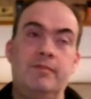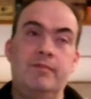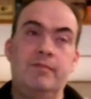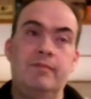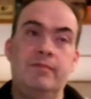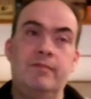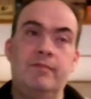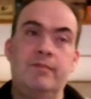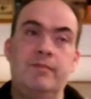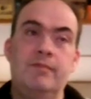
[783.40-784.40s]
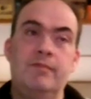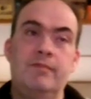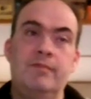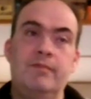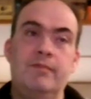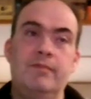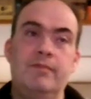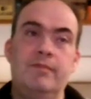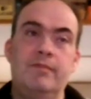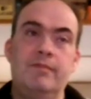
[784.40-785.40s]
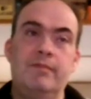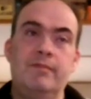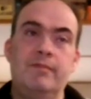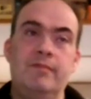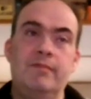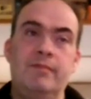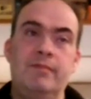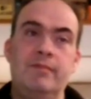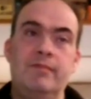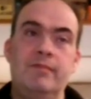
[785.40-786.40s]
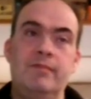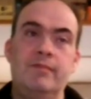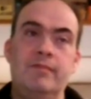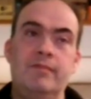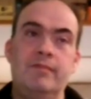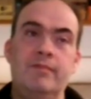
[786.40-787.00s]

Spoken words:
(not speaking)